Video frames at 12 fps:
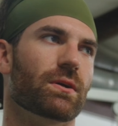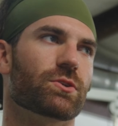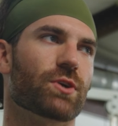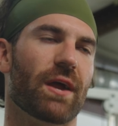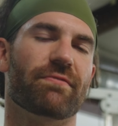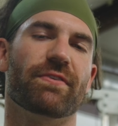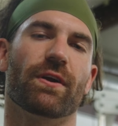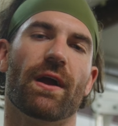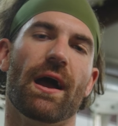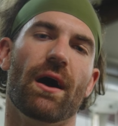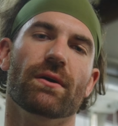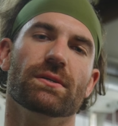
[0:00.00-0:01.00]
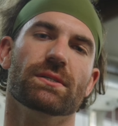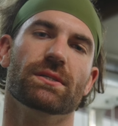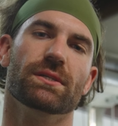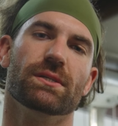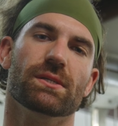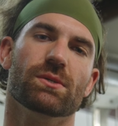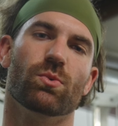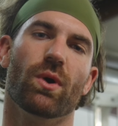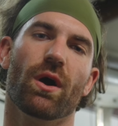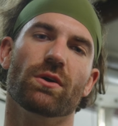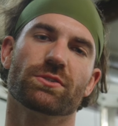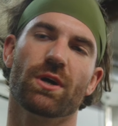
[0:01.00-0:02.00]
Trying to figure out what
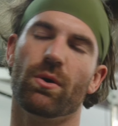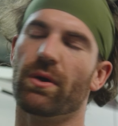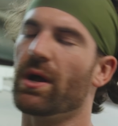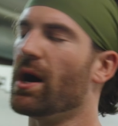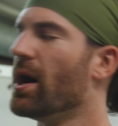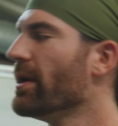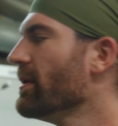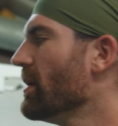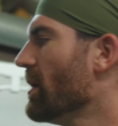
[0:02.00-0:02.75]
all's going on.